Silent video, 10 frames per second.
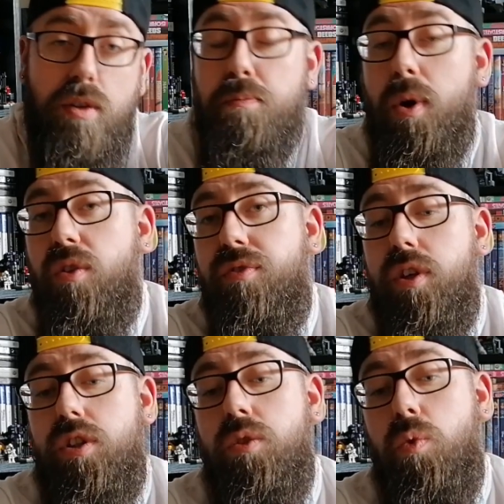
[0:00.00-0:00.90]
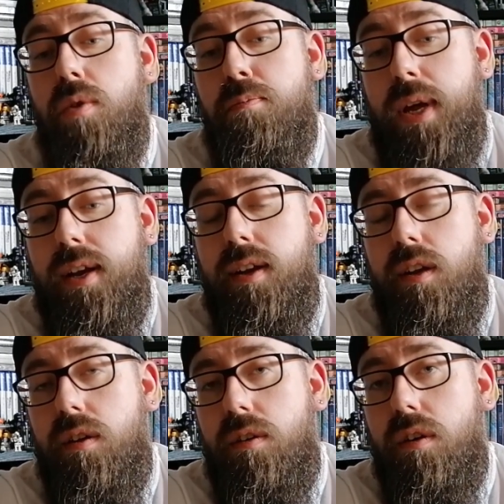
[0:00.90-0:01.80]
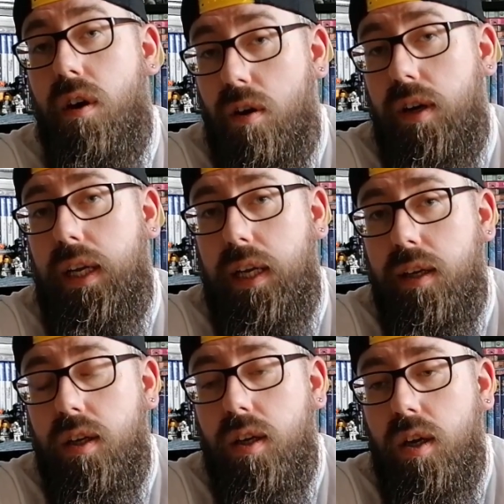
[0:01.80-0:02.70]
that both versions would have been on here.